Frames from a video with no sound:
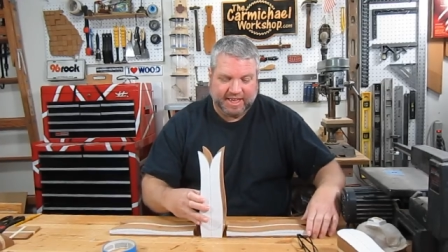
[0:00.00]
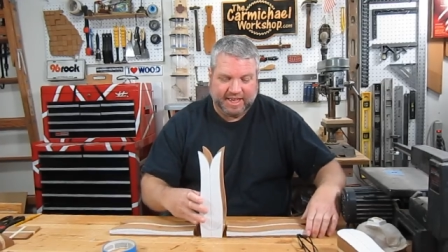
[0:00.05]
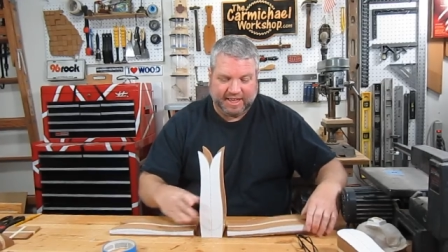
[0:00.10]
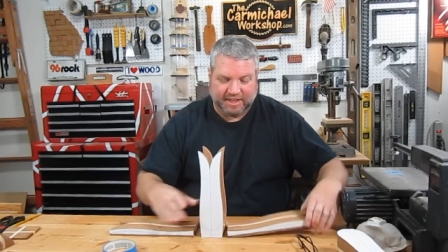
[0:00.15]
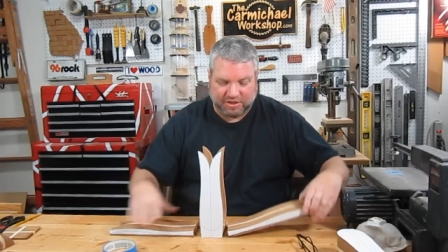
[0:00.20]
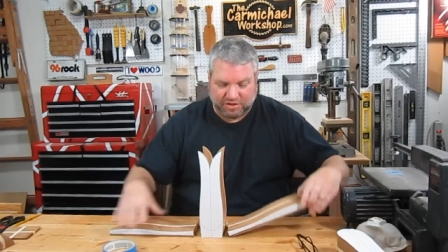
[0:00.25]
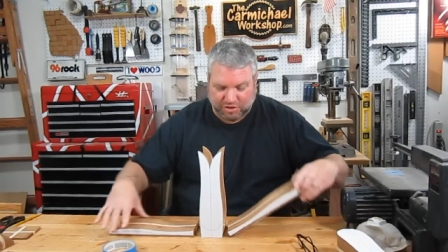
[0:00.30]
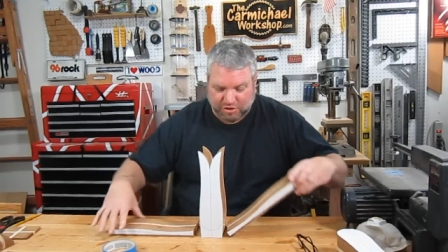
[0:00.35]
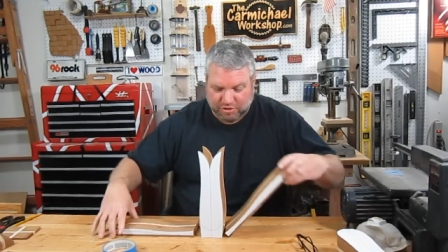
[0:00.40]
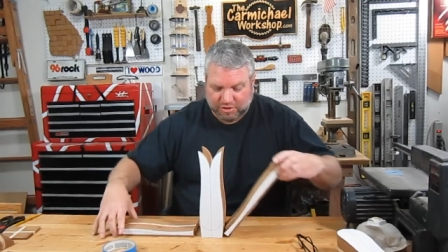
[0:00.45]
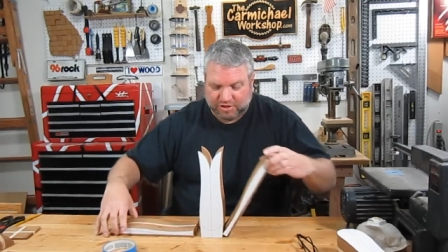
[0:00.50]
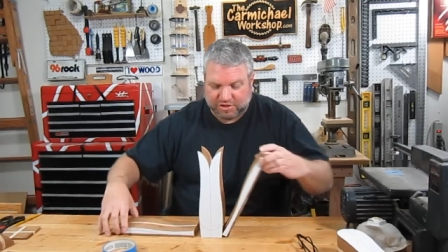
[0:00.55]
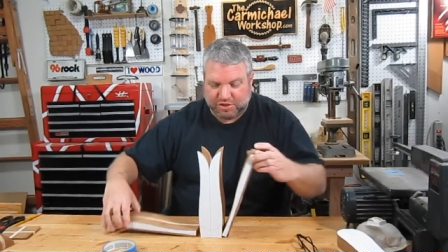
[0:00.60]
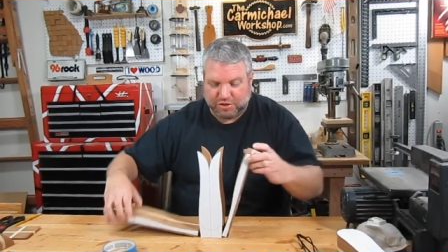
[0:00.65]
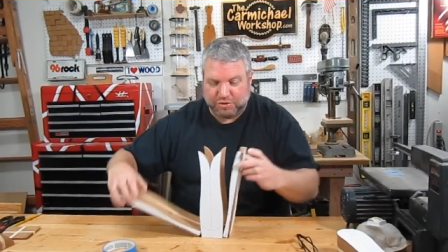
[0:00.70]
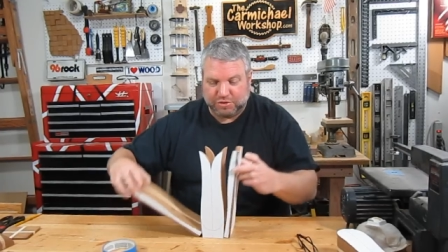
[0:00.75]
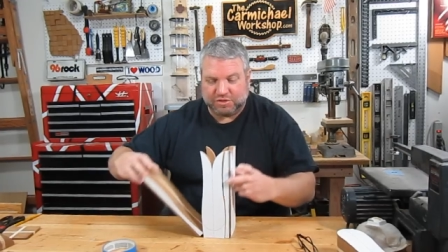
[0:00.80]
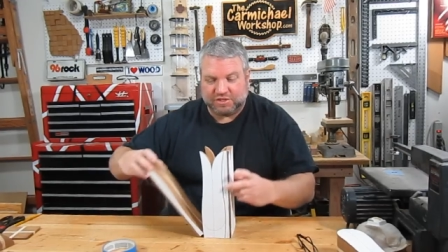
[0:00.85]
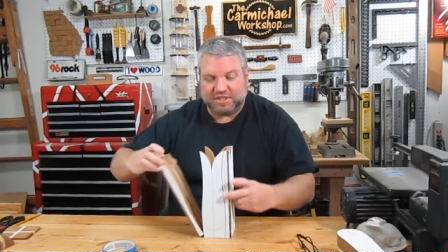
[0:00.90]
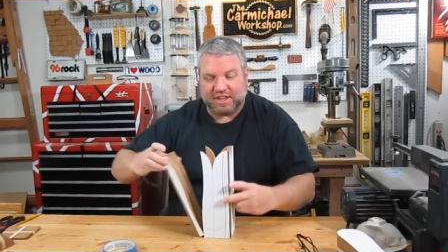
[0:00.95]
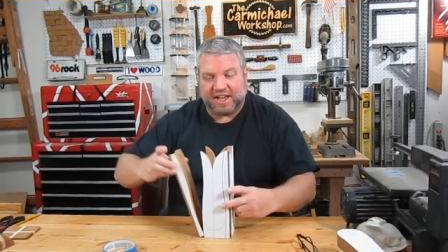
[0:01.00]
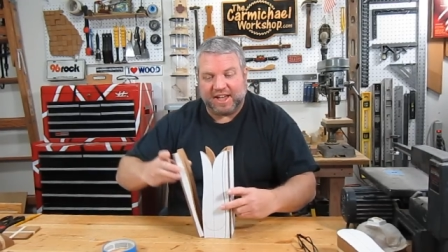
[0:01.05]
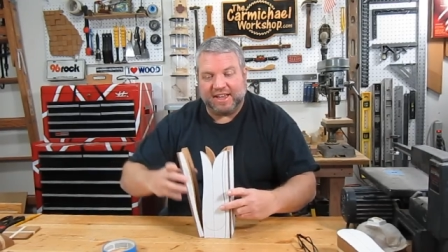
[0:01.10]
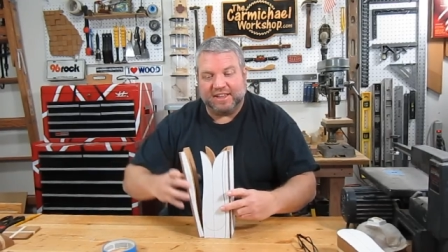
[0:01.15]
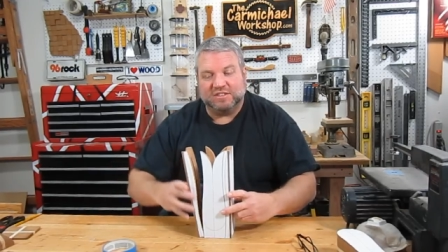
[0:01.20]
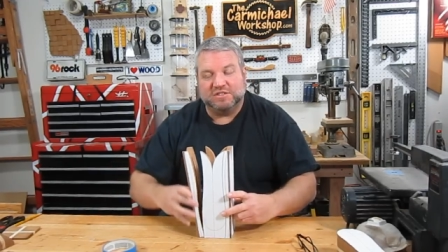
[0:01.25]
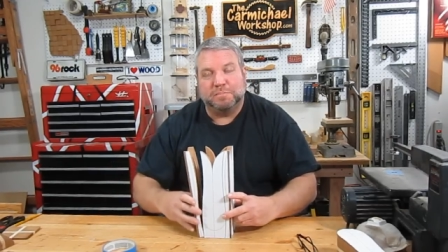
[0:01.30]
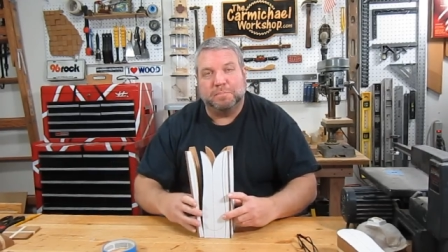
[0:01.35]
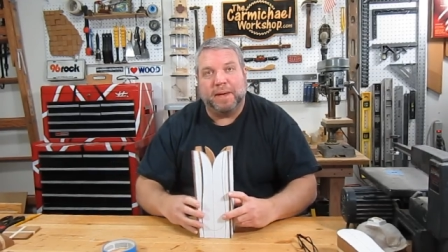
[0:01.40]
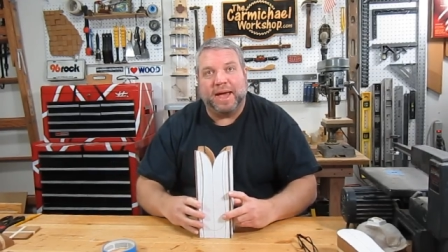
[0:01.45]
and glue the two
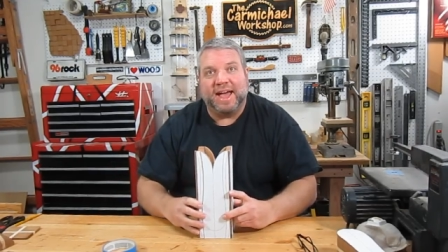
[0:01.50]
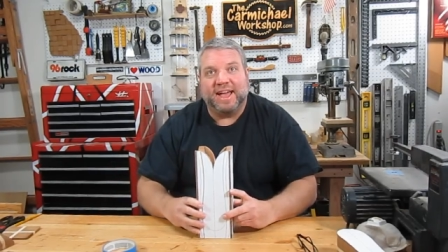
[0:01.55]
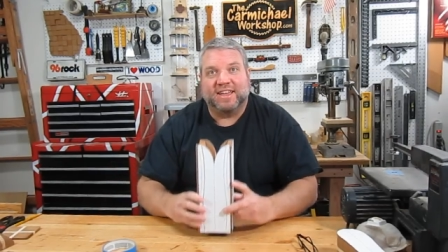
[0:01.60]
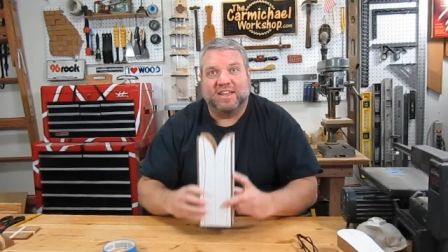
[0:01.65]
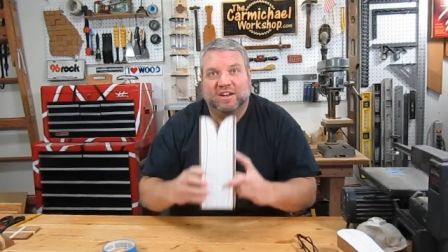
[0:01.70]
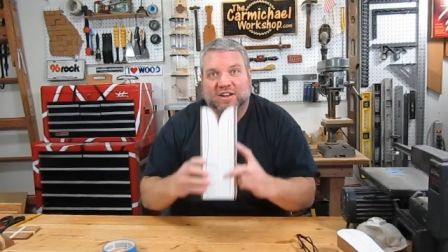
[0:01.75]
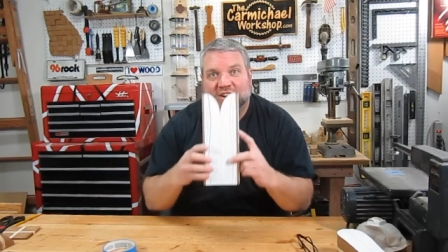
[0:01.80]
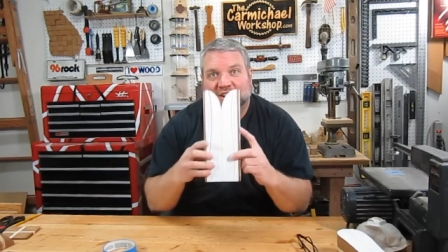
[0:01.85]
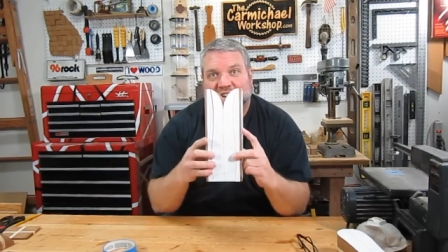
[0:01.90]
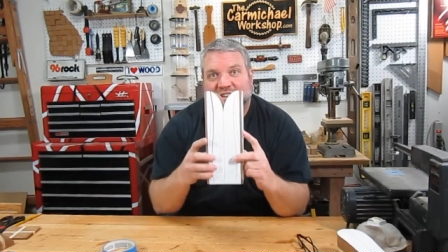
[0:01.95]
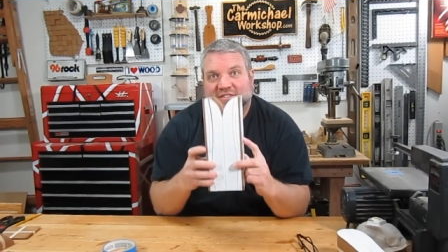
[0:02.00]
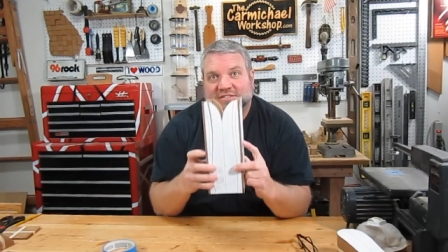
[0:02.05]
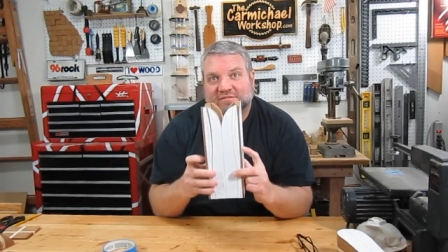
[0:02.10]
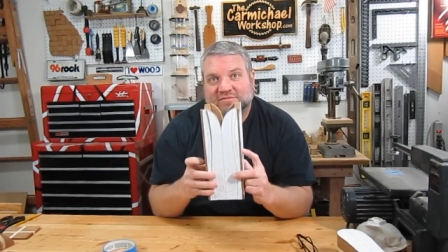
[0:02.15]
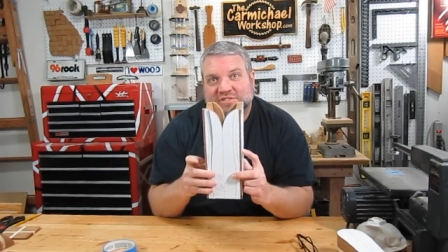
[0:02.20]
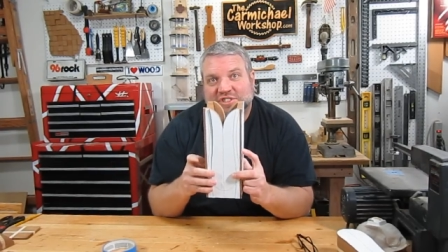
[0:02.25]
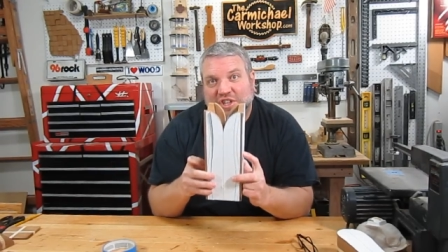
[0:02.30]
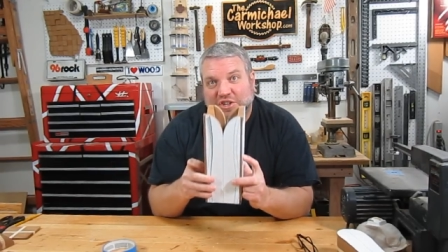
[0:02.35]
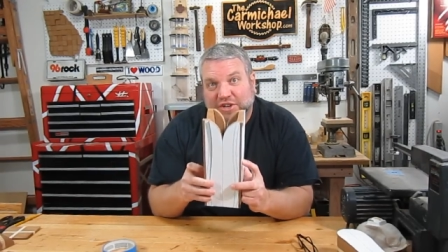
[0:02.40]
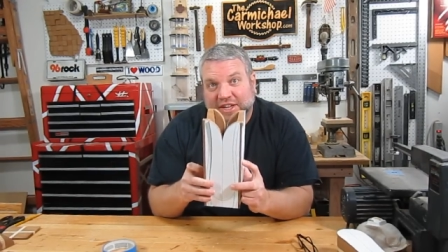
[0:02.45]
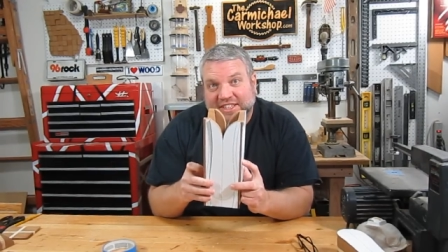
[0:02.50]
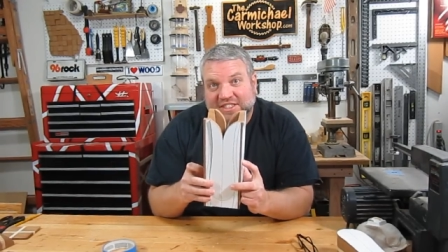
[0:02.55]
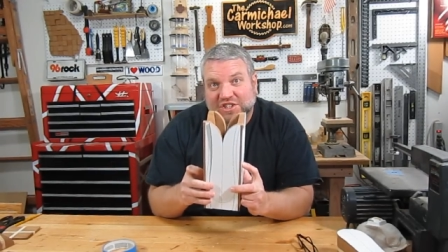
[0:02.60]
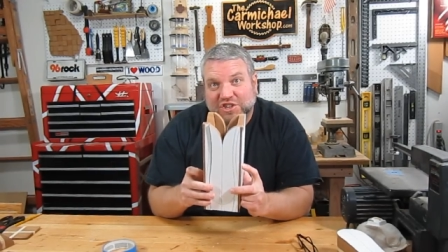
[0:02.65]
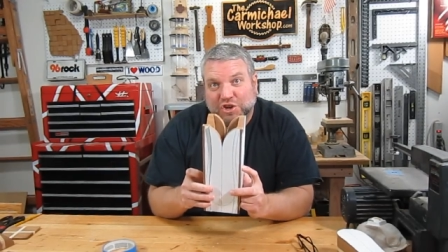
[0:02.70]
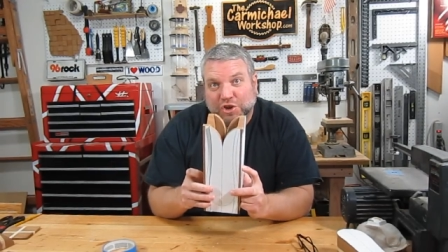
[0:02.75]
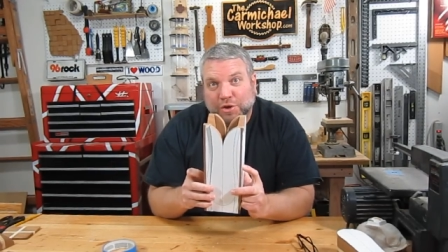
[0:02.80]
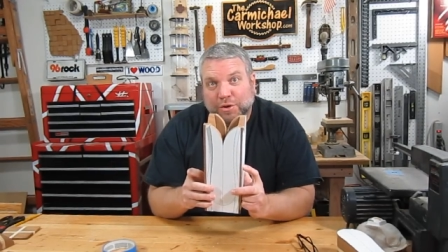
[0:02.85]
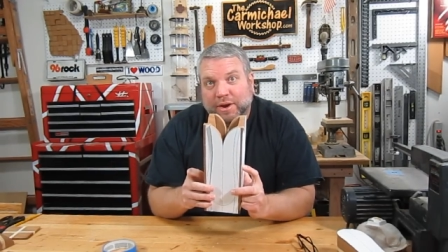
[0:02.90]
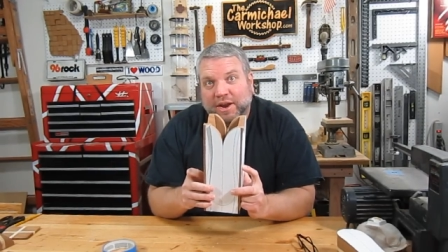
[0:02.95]
sides back on. So let's
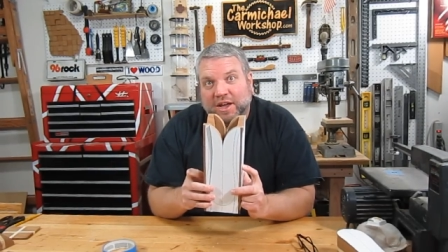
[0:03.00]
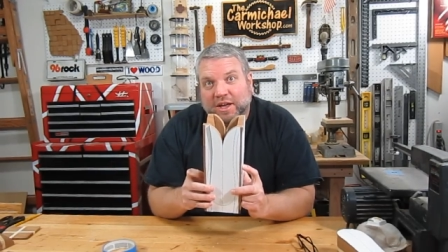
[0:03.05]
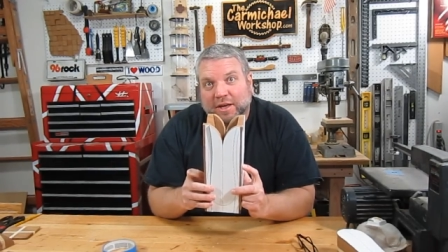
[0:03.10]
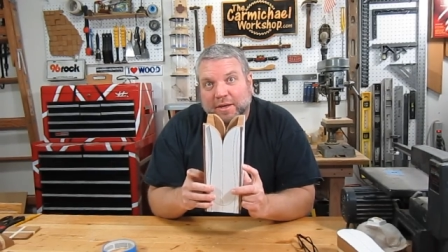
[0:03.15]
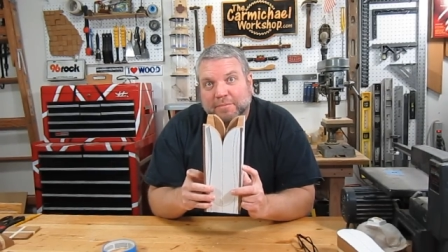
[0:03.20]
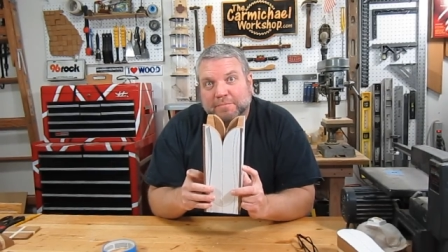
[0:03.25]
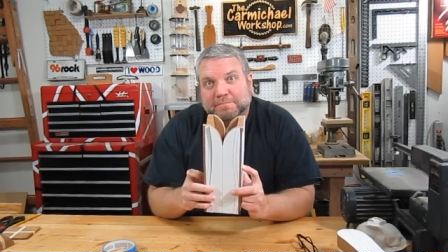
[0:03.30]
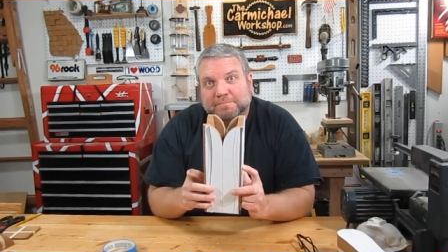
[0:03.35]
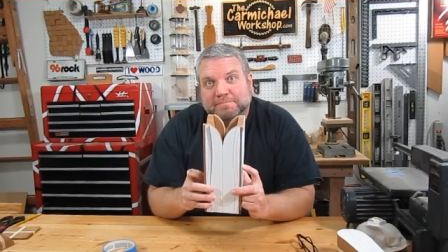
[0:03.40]
glue it up.